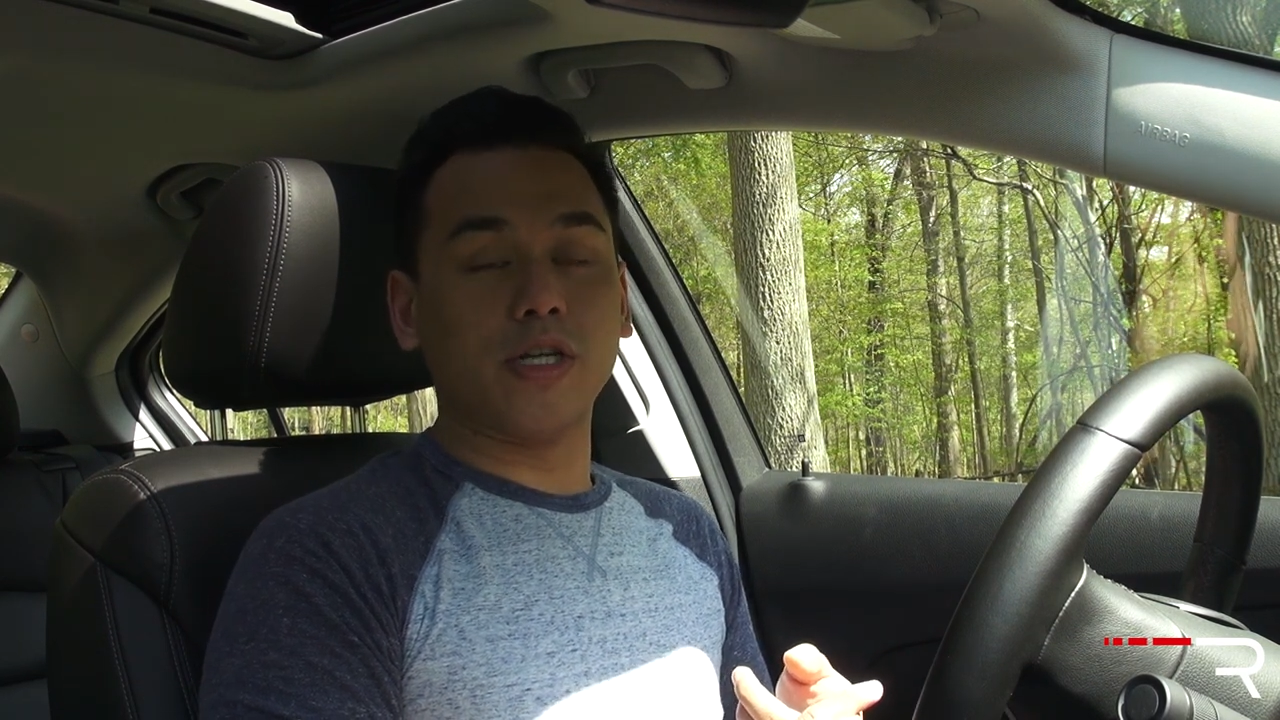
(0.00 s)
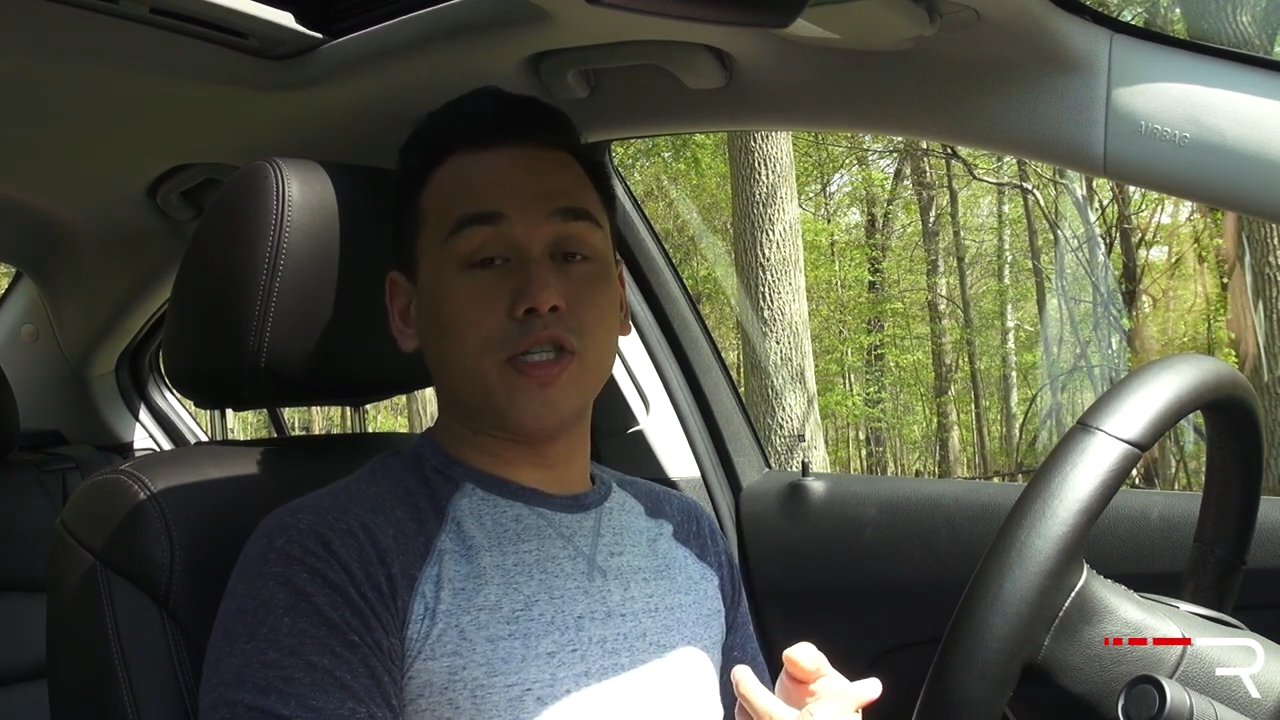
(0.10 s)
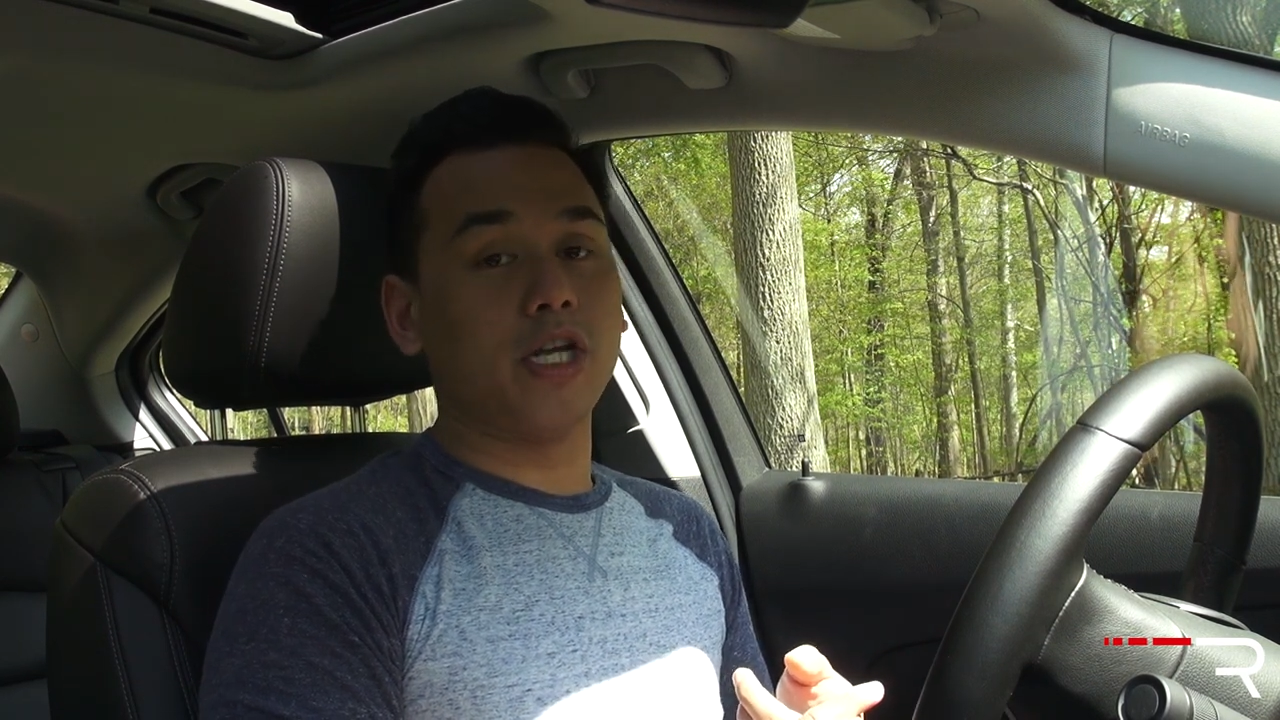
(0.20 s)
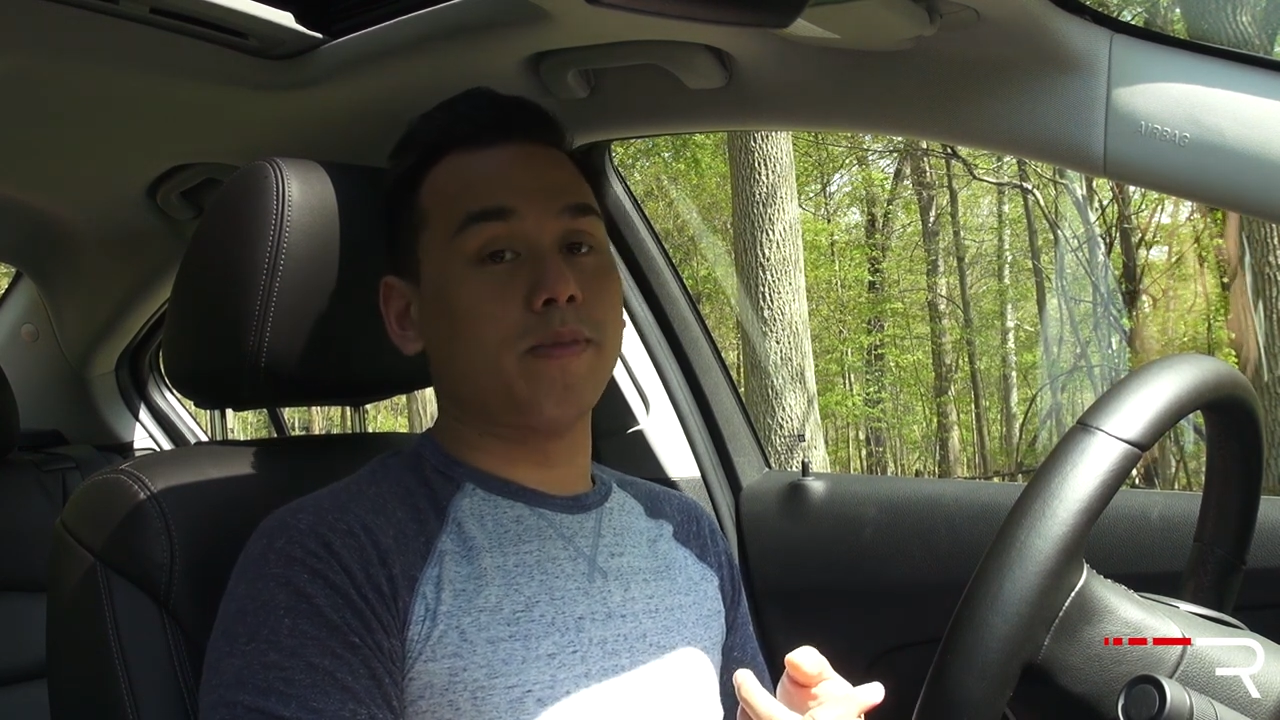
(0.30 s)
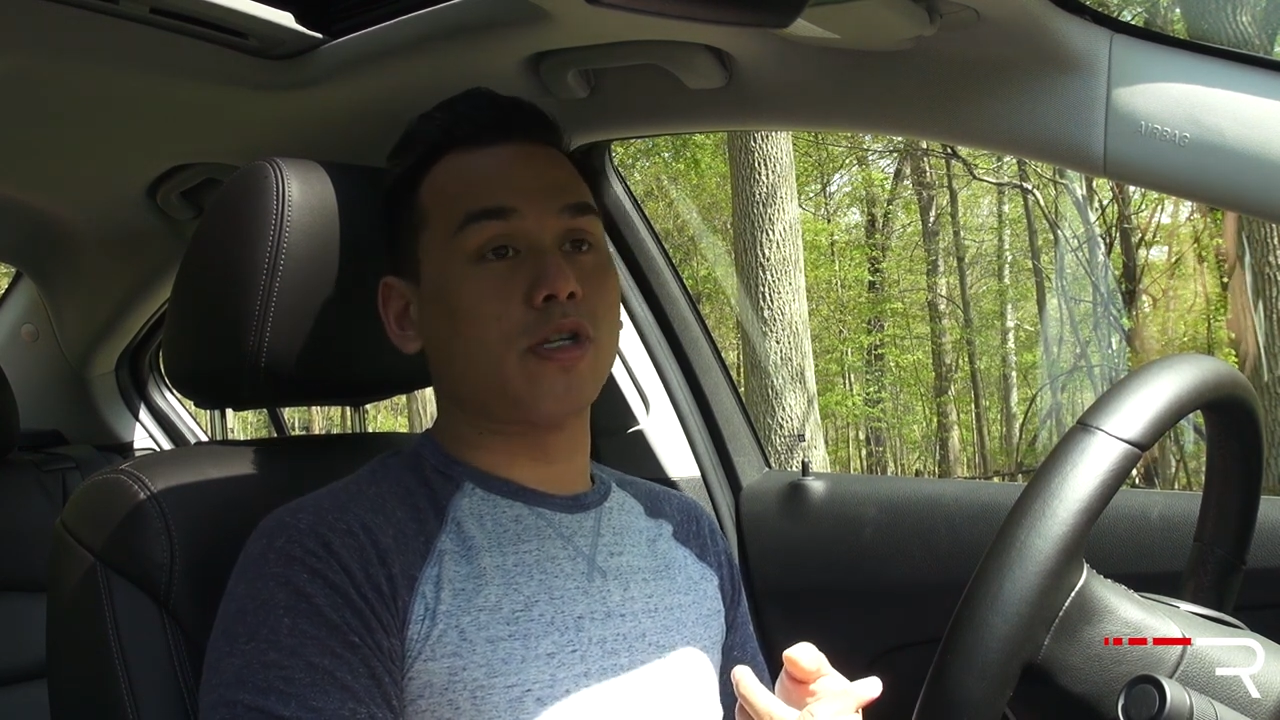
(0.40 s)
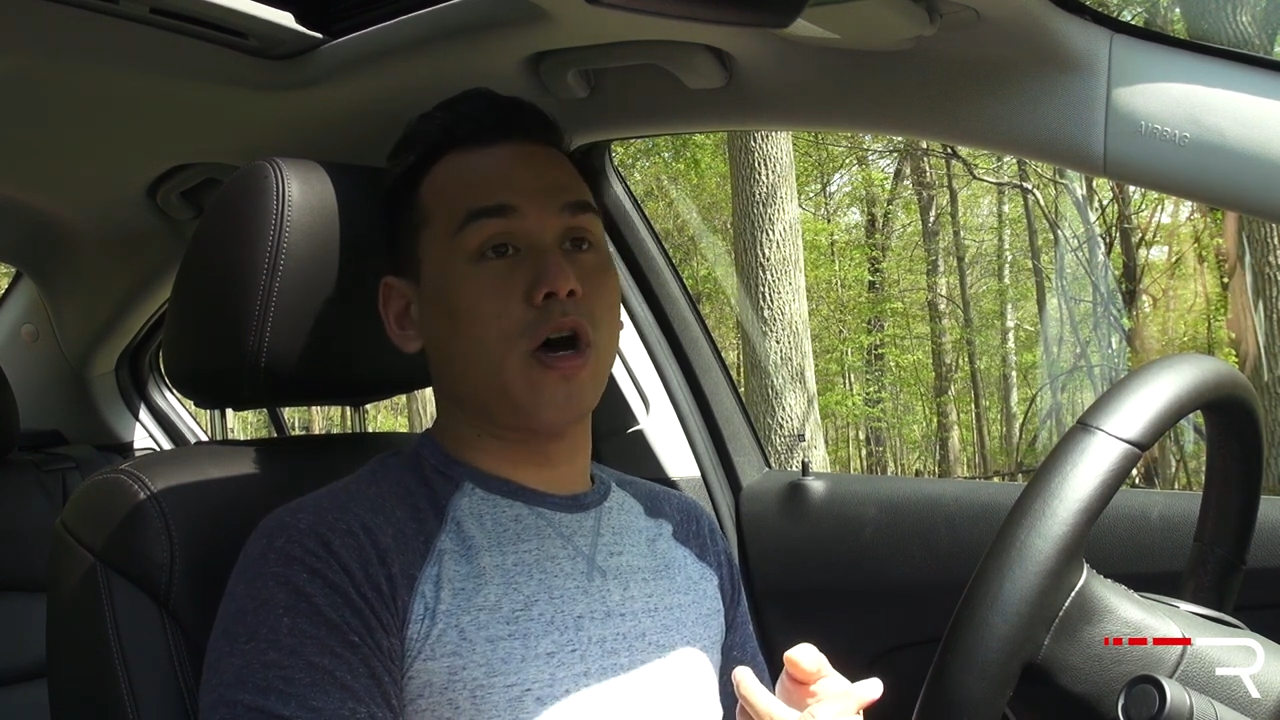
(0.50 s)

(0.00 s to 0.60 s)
that G M has